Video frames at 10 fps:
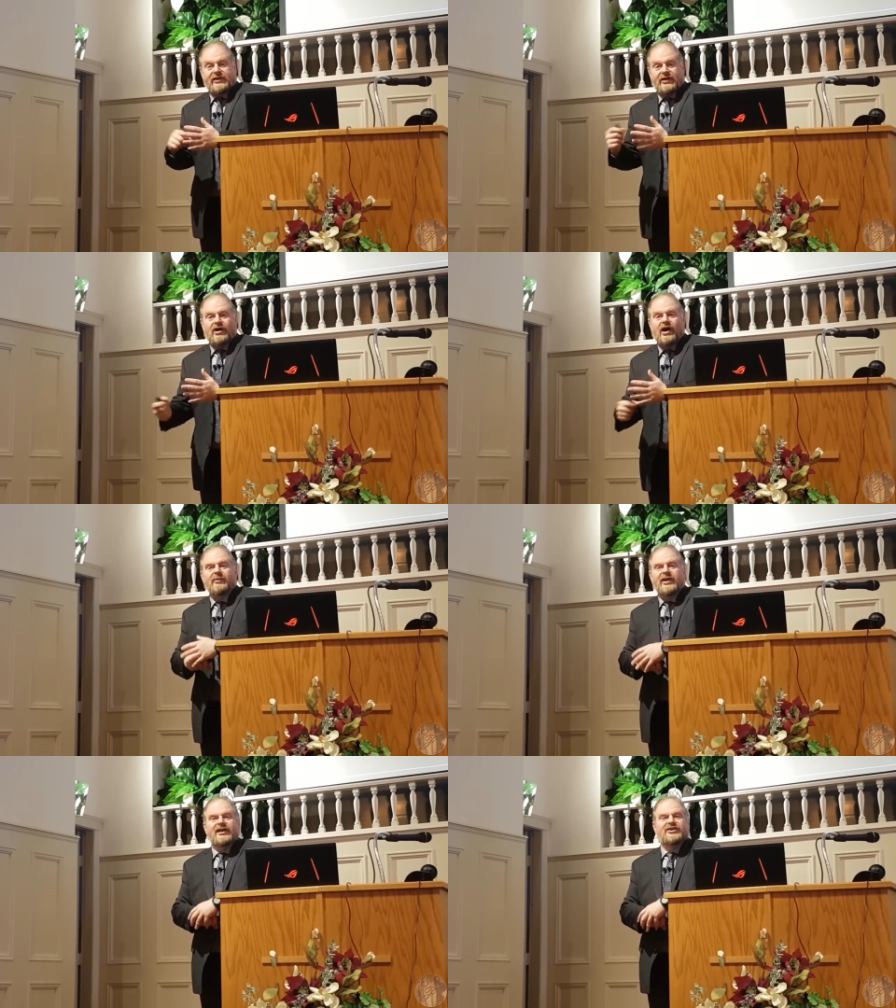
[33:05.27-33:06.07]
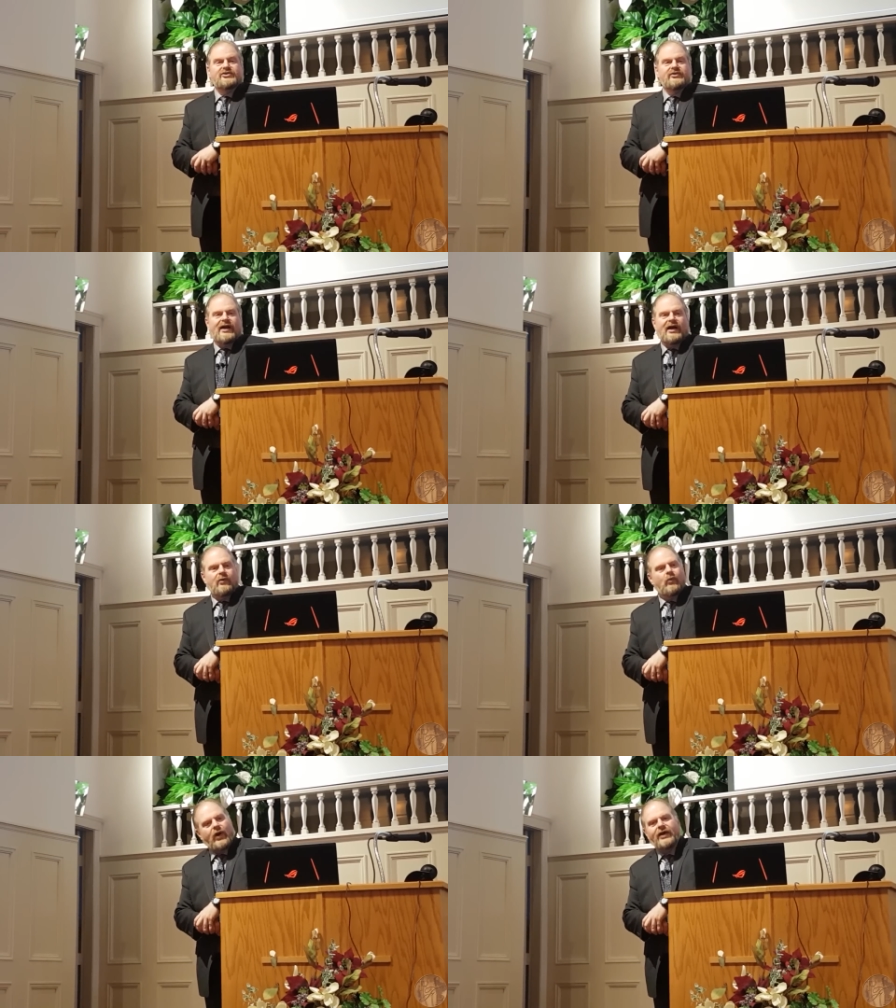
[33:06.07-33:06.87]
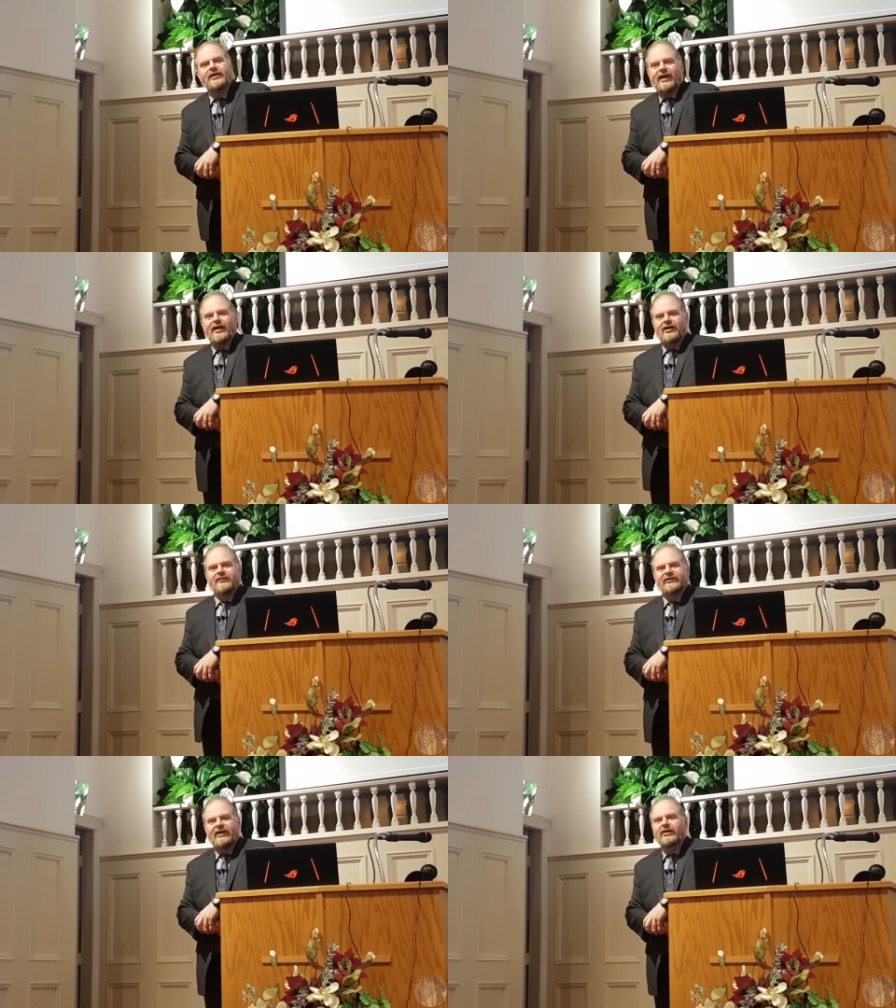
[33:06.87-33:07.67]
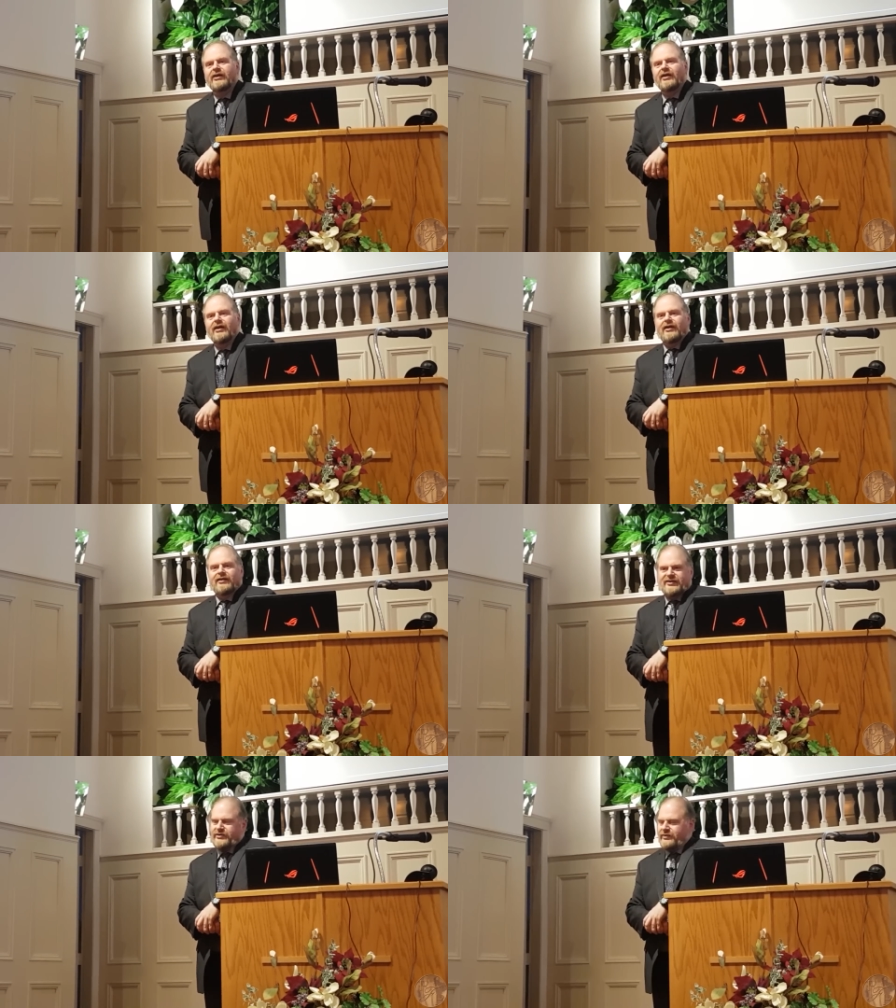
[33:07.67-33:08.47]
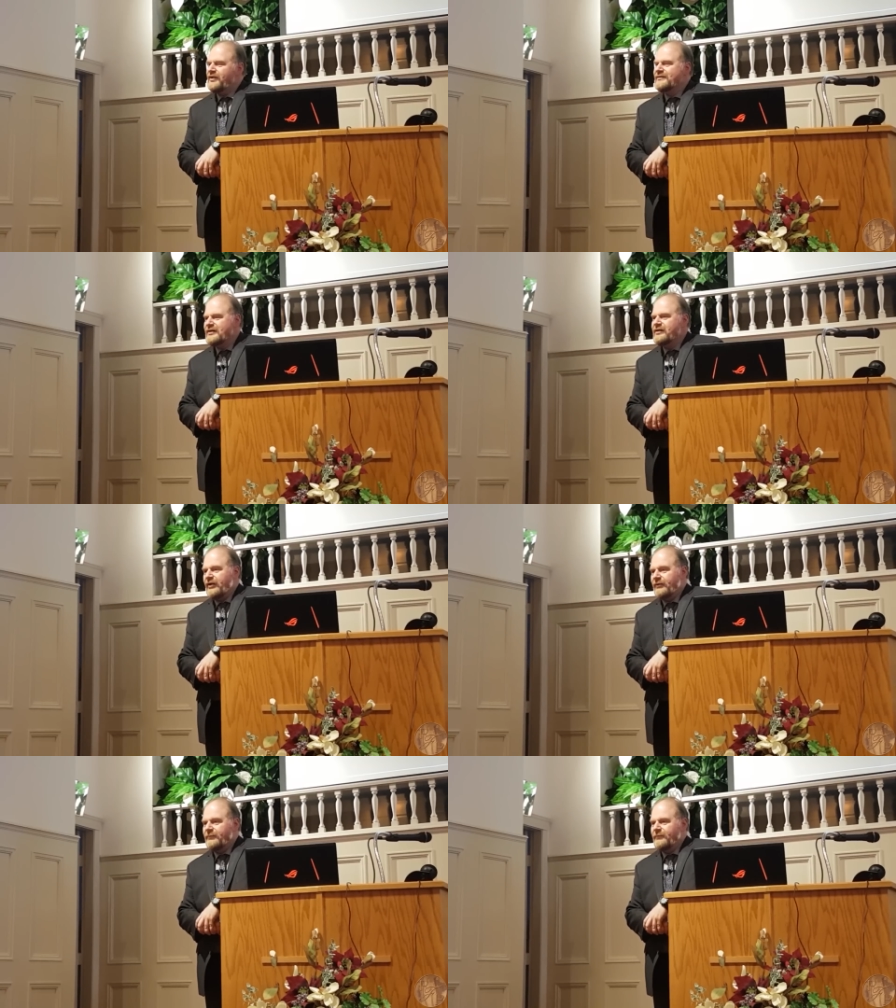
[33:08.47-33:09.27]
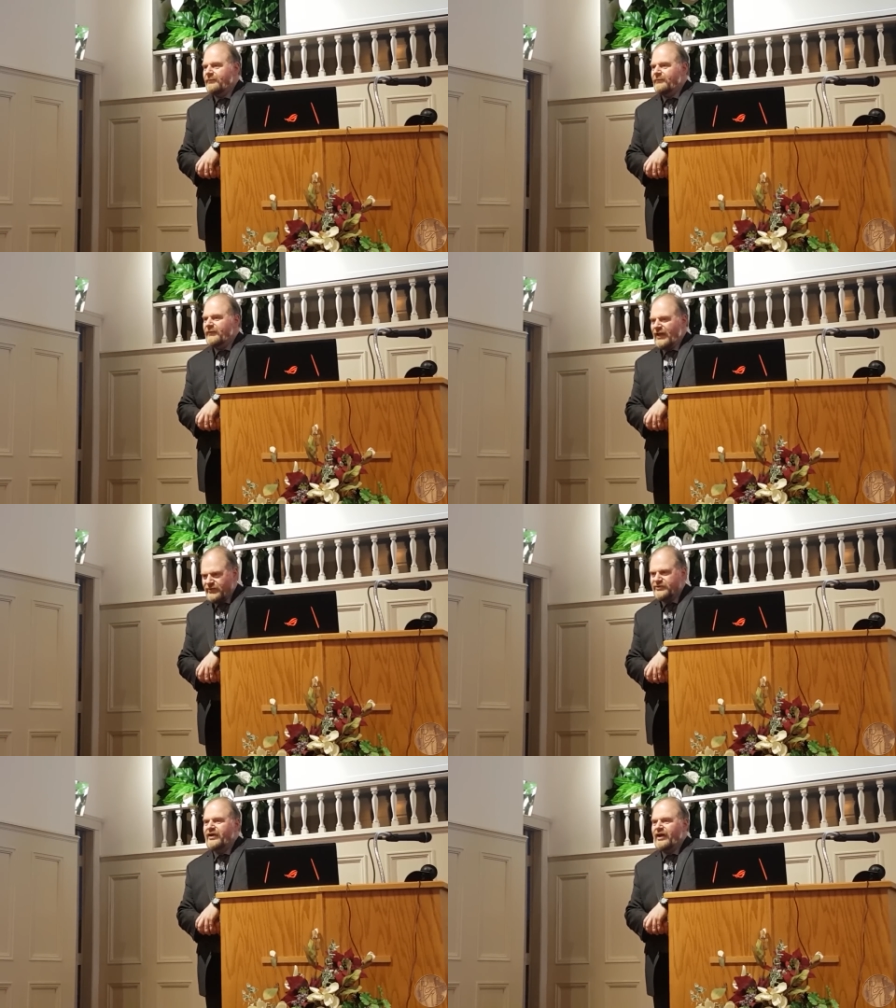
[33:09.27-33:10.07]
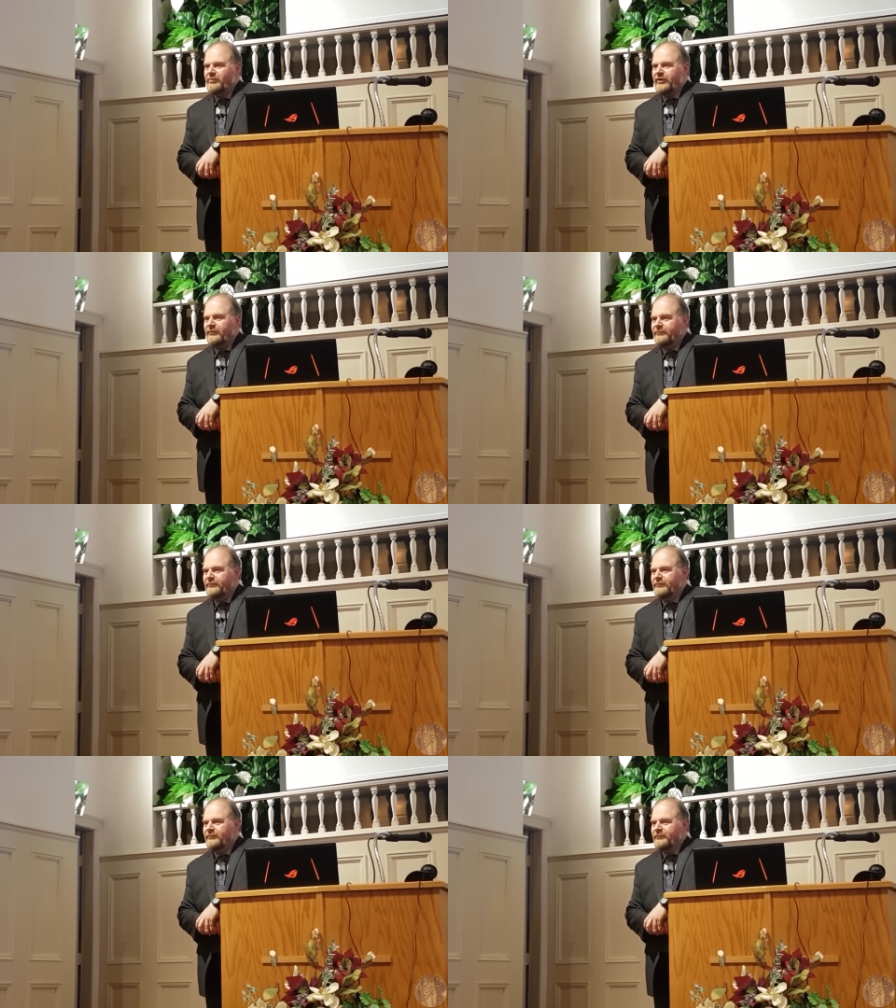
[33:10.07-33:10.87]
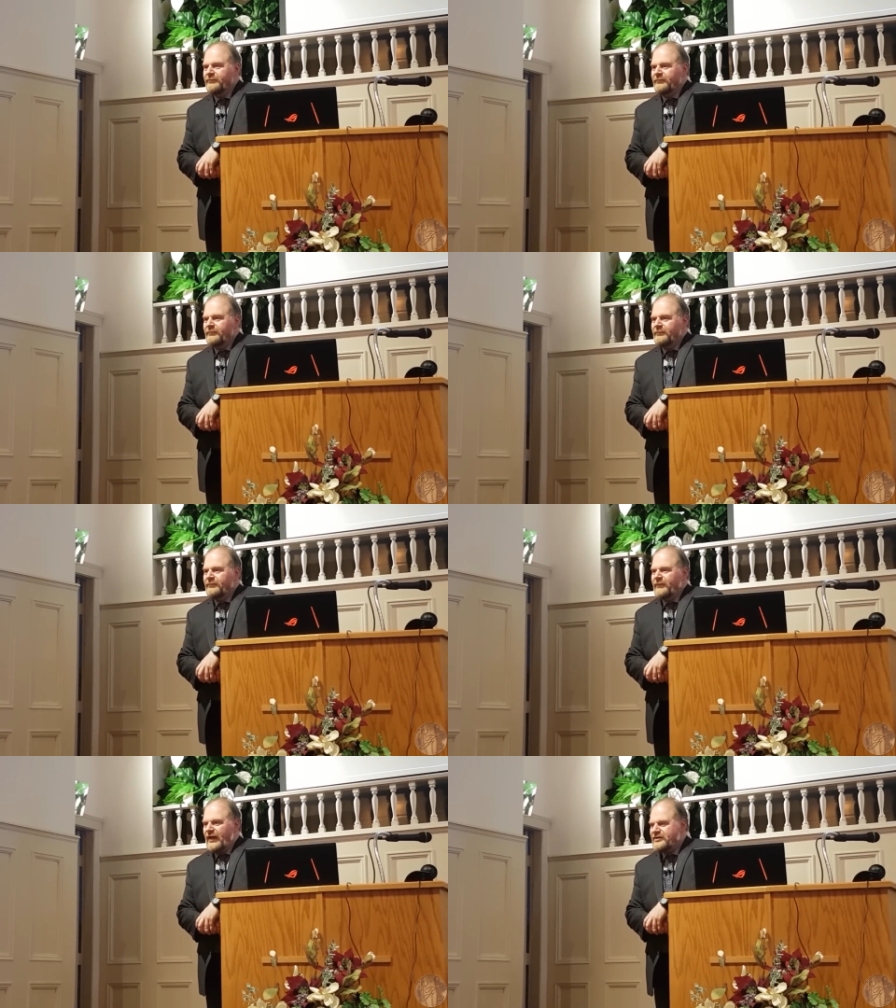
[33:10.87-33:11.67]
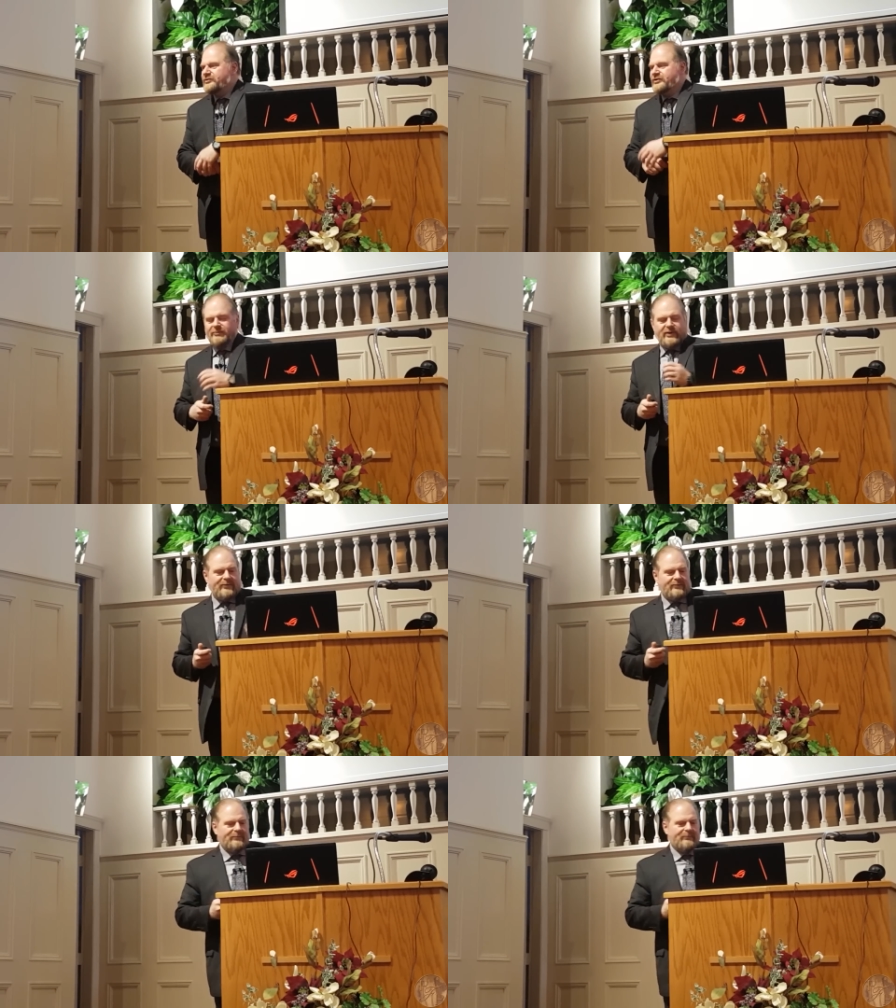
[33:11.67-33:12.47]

the economy, let's do that one day out of seven. Let's do it on Sunday. That's what's going to happen. That's how it's going to be.